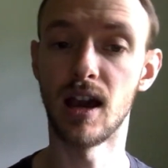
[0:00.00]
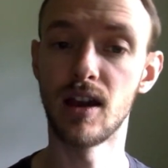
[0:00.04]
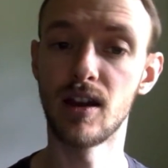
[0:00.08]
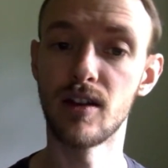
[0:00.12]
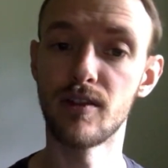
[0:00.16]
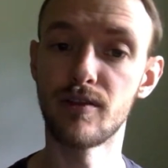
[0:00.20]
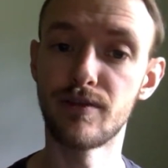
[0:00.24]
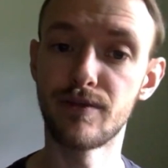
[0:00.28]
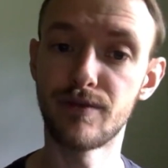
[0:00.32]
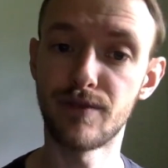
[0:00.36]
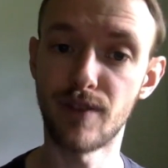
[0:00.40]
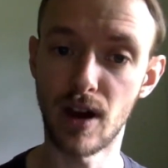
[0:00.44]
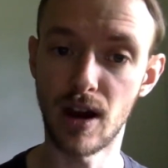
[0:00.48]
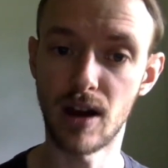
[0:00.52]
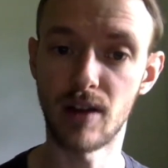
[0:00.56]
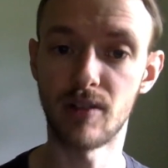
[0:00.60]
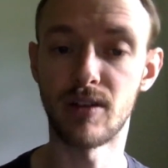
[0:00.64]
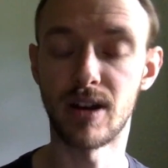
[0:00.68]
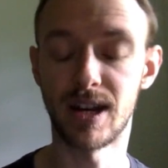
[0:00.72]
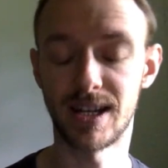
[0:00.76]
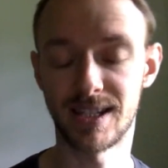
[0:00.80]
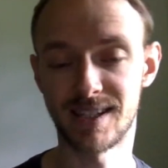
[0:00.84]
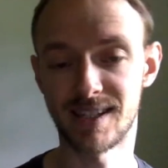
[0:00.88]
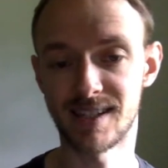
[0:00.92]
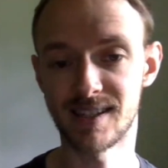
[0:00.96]

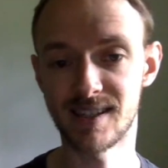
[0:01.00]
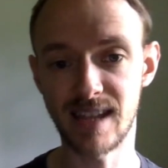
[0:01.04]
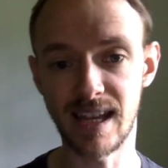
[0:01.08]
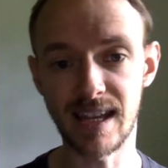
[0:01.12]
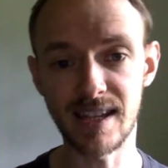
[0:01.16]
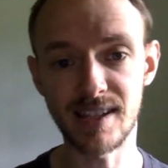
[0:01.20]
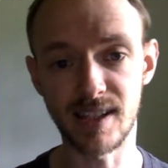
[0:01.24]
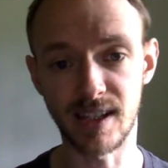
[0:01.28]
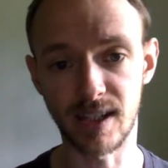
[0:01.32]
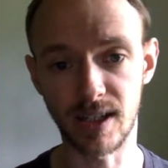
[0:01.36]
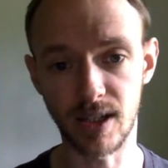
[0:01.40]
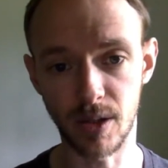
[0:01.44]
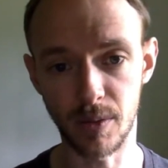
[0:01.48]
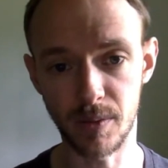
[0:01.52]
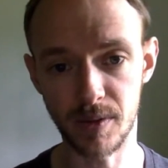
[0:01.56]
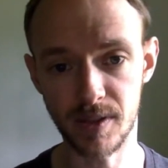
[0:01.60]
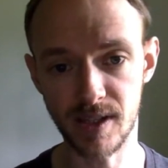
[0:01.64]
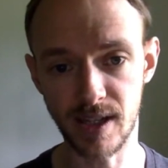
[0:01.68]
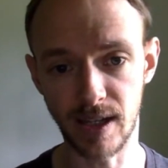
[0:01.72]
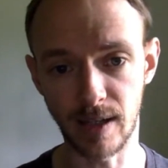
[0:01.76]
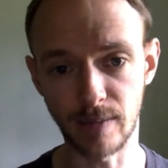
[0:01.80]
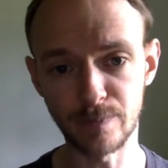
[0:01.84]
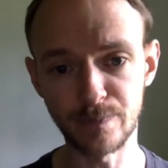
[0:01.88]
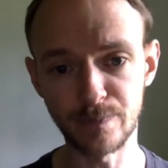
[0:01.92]
far-right aesthetic, I would say.